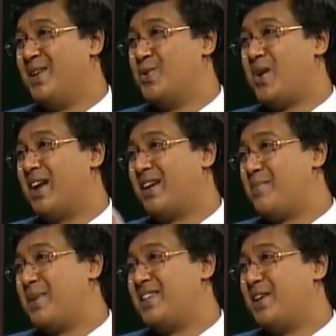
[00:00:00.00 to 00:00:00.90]
You can't
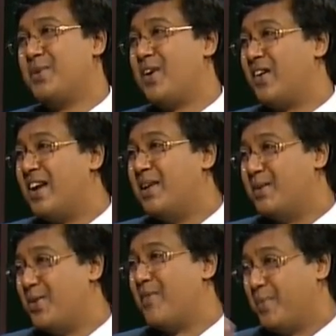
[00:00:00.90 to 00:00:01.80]
come and say you are not ready,
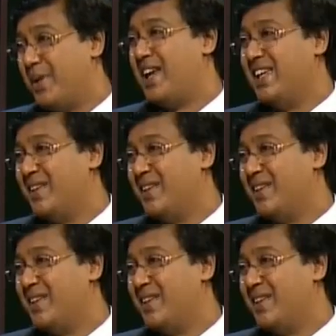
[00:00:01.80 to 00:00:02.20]
you have to be ready.